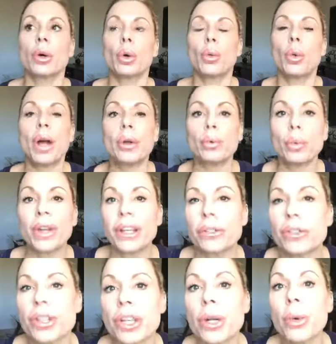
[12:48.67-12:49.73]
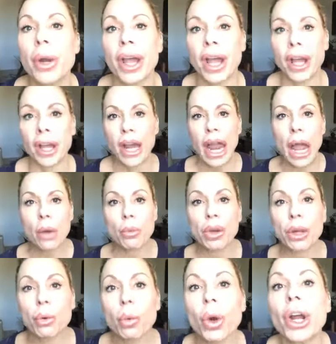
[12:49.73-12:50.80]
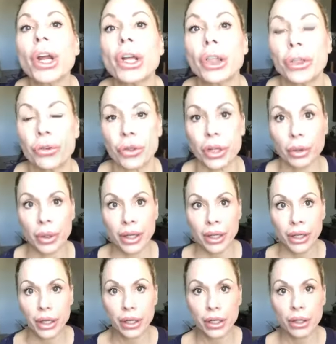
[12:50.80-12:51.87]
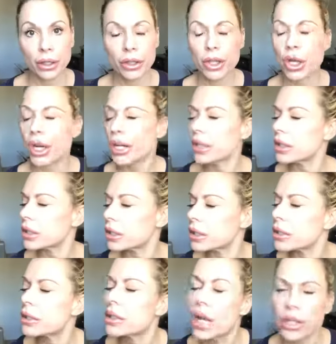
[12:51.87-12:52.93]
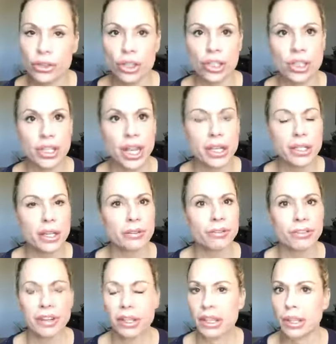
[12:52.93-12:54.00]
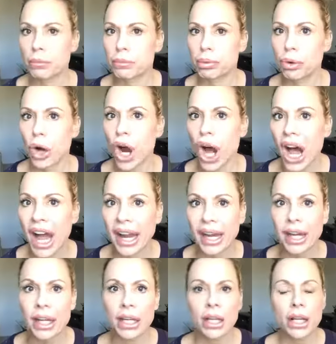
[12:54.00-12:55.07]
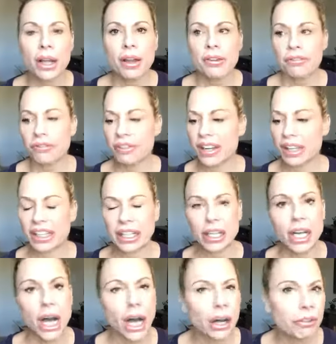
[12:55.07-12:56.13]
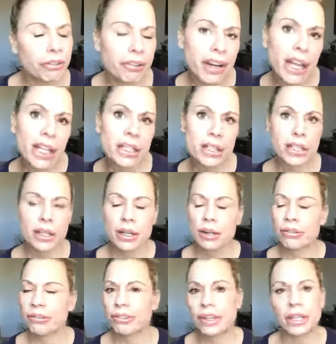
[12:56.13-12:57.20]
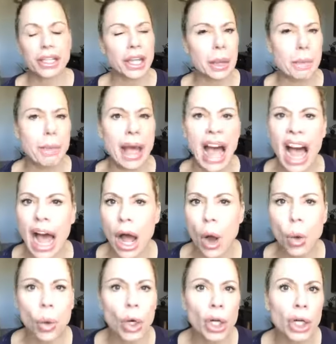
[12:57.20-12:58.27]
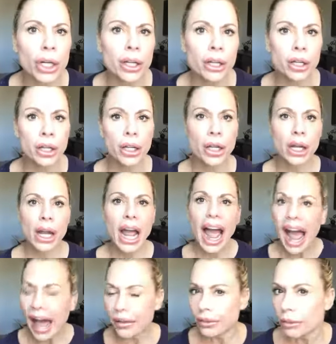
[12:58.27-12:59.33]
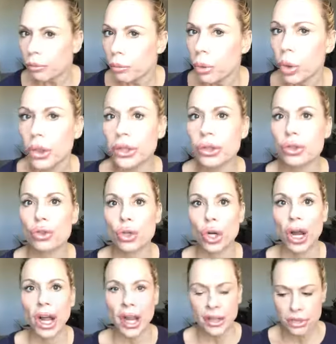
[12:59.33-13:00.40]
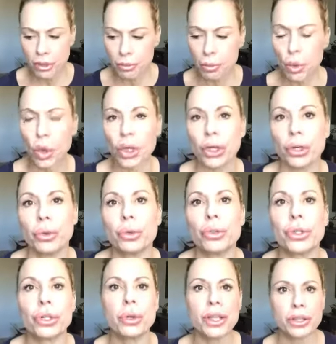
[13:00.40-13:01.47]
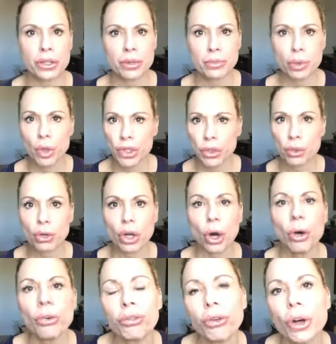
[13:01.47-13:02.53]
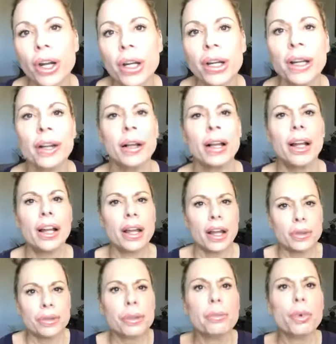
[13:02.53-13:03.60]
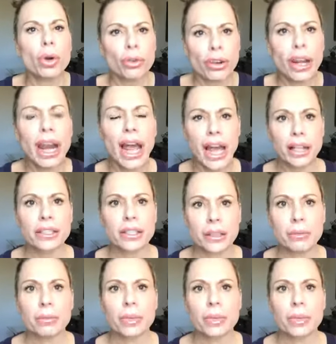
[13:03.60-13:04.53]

when we do it and we work through it, there is such a sense of feeling pride, feeling confident, feeling empowered. And the more you try it, the more you do it, the more you go for it, the more relaxed it